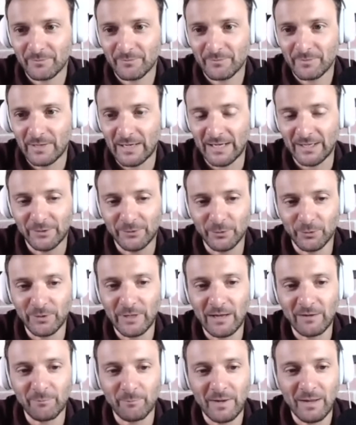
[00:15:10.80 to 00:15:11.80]
I don't
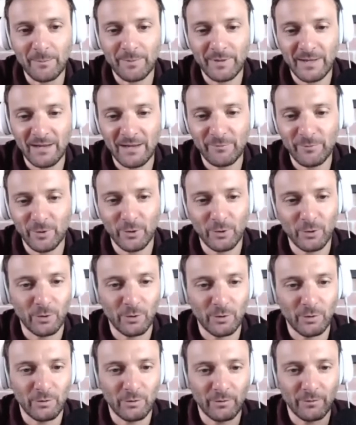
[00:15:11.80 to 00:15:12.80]
have my behavior
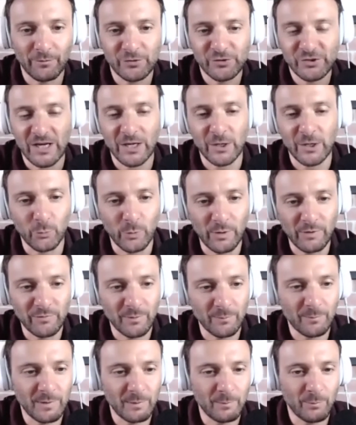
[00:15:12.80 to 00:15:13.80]
of shying away from
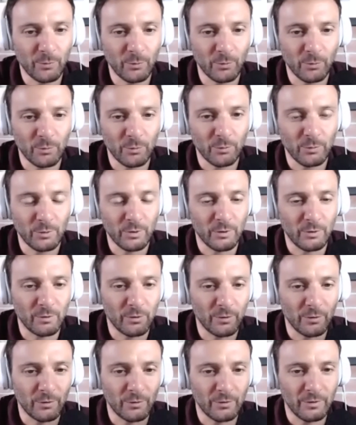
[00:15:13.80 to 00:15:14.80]
people
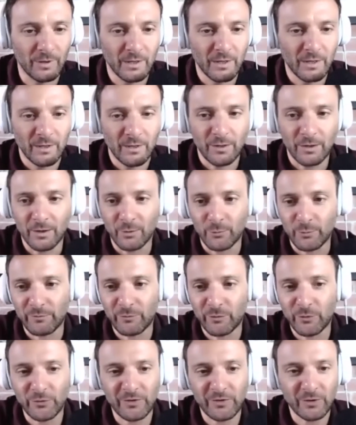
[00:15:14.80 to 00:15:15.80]
or
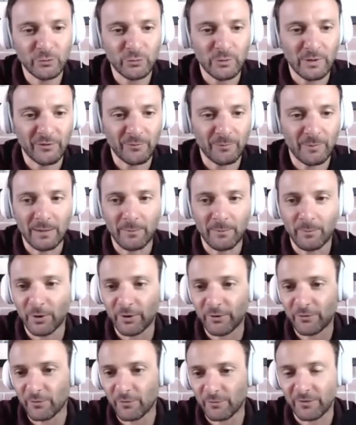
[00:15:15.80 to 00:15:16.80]
refusing to ask my
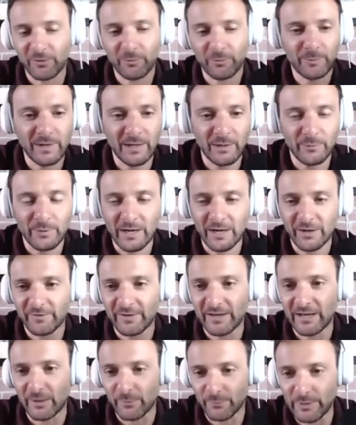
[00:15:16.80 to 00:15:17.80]
boss for this pay rise that
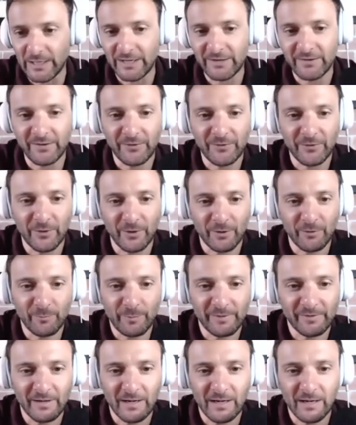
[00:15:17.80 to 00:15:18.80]
I really deserve,
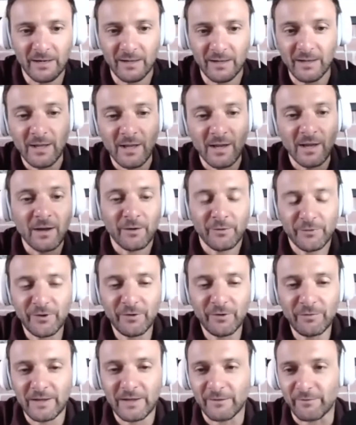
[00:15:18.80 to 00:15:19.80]
Pascal,
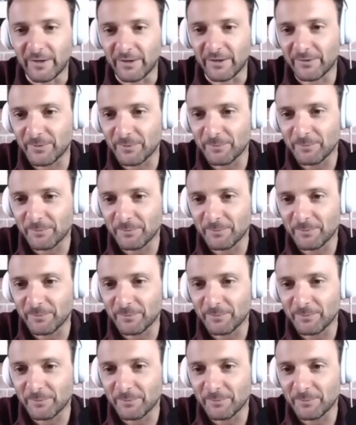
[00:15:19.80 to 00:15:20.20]
stuff like that.